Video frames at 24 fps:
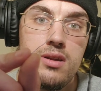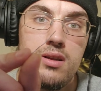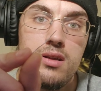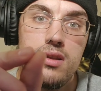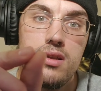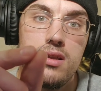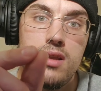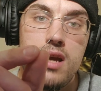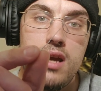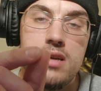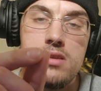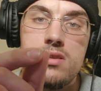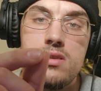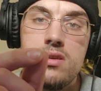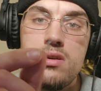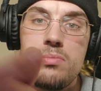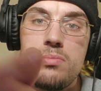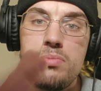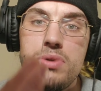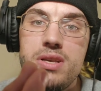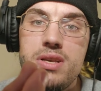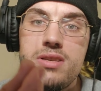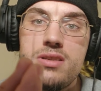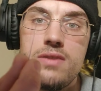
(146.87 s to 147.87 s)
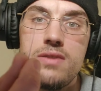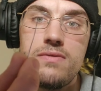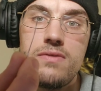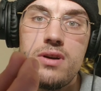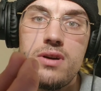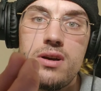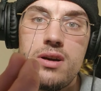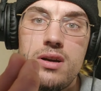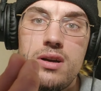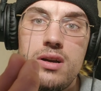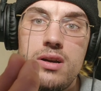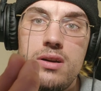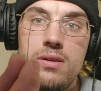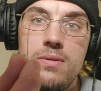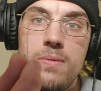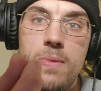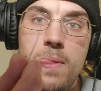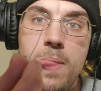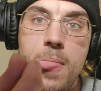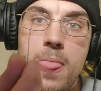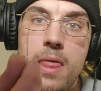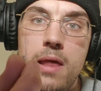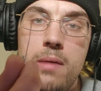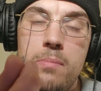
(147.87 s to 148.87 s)
a nice little piece of
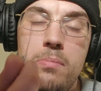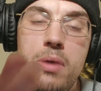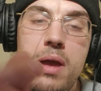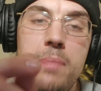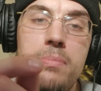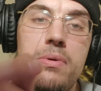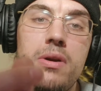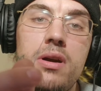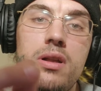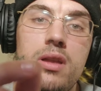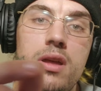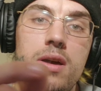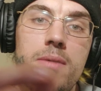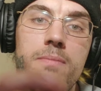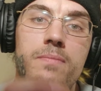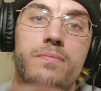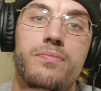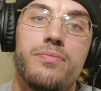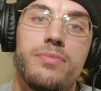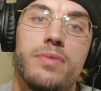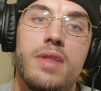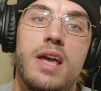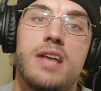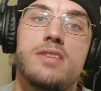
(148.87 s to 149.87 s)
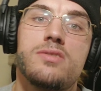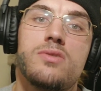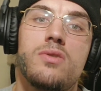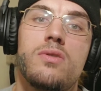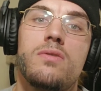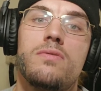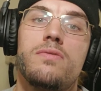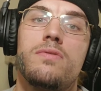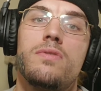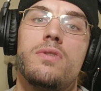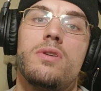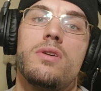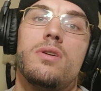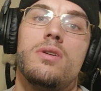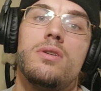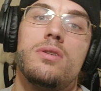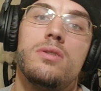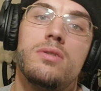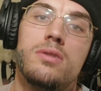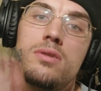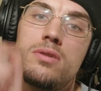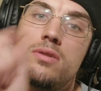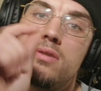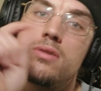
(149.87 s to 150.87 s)
paper clip. That's going for
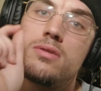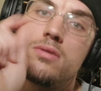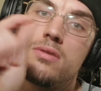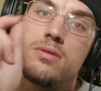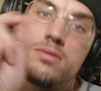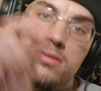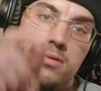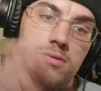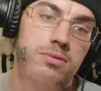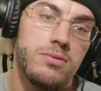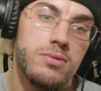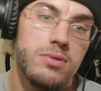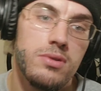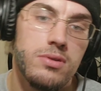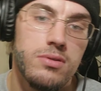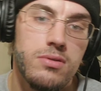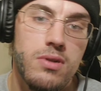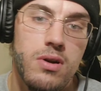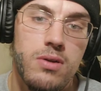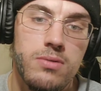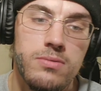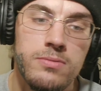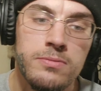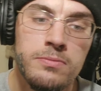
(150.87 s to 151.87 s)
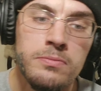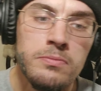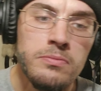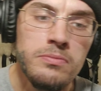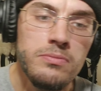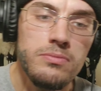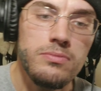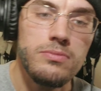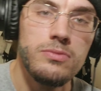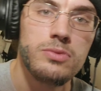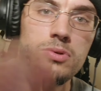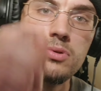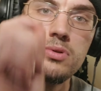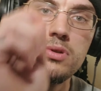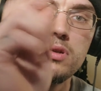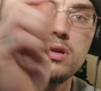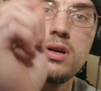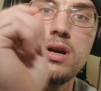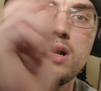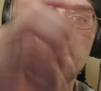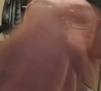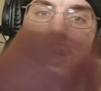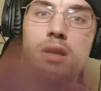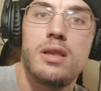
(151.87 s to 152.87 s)
doing your throat, doing your
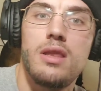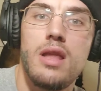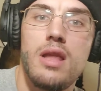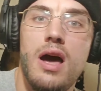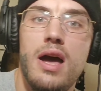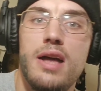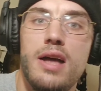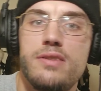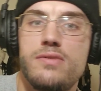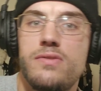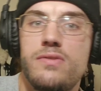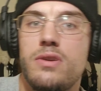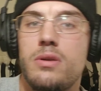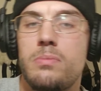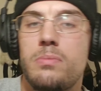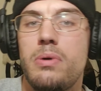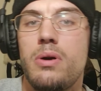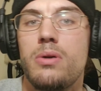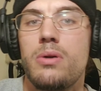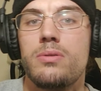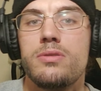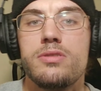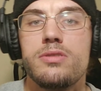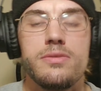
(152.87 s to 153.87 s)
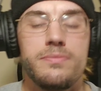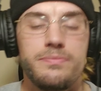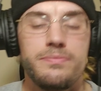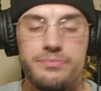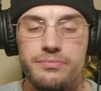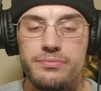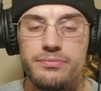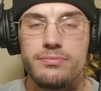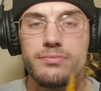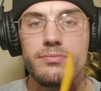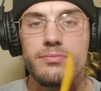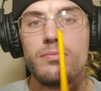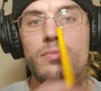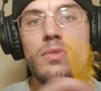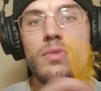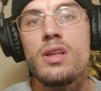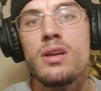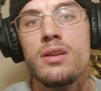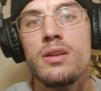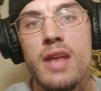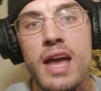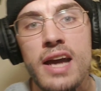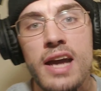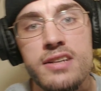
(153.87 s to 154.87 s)
lines for your pokes.
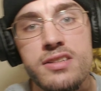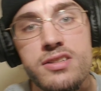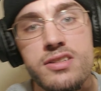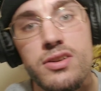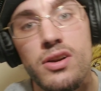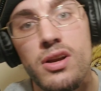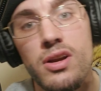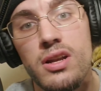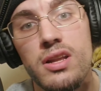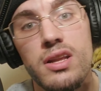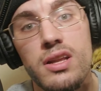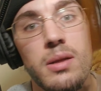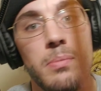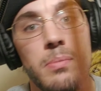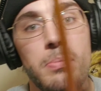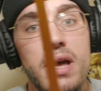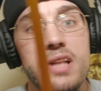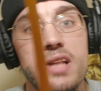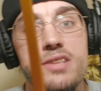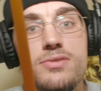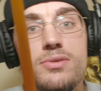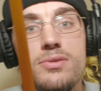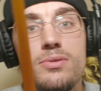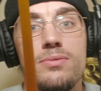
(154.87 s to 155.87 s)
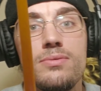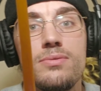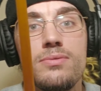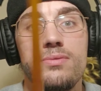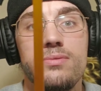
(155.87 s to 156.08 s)
Next, you're going to need a pencil.